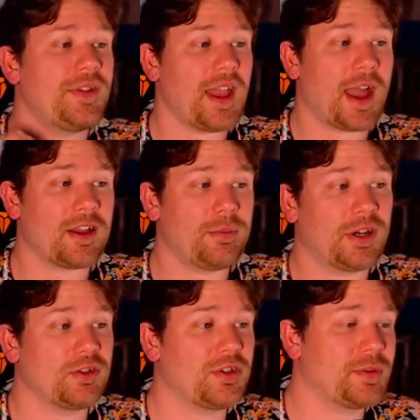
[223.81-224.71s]
the
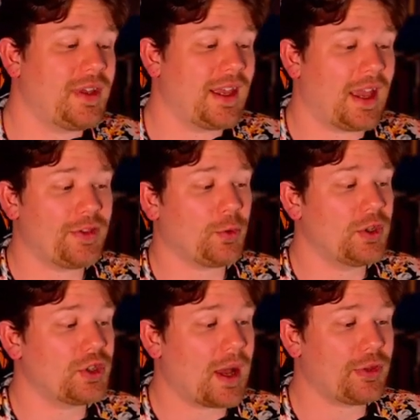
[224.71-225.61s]
Acupuncturist being a
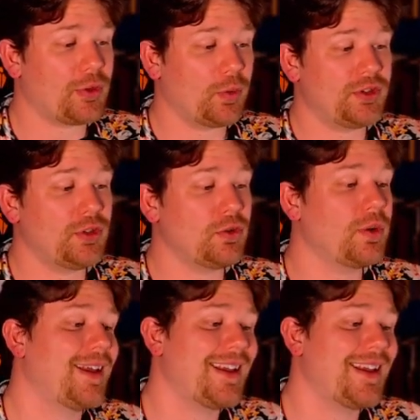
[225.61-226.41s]
3-drop 3/2,